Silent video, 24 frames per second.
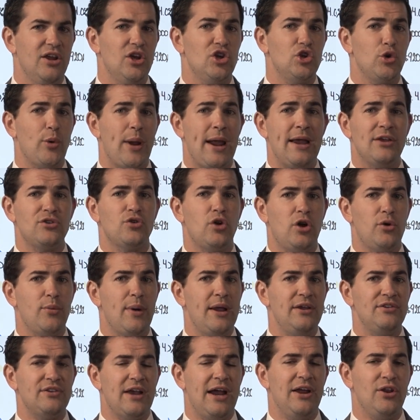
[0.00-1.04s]
So as
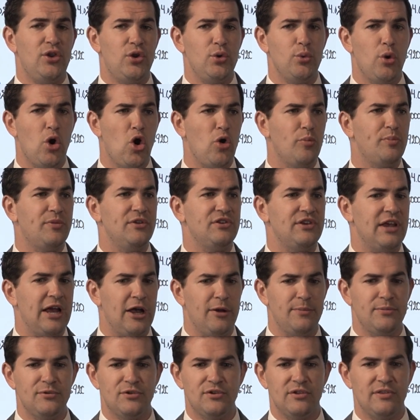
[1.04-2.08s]
always, I do hope this
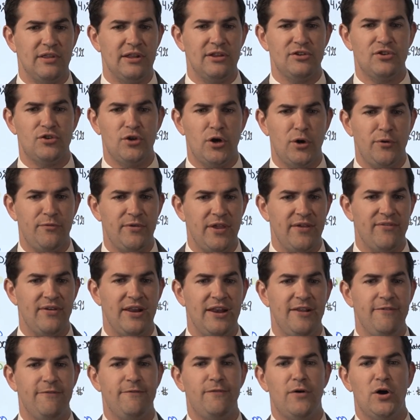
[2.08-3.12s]
helps. Let us know if you have
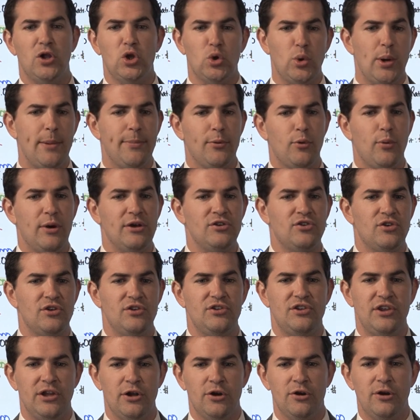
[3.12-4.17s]
any follow-up
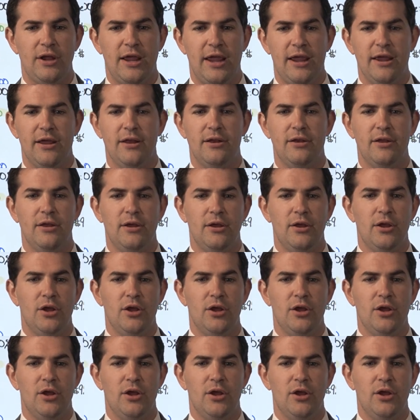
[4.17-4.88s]
questions here, and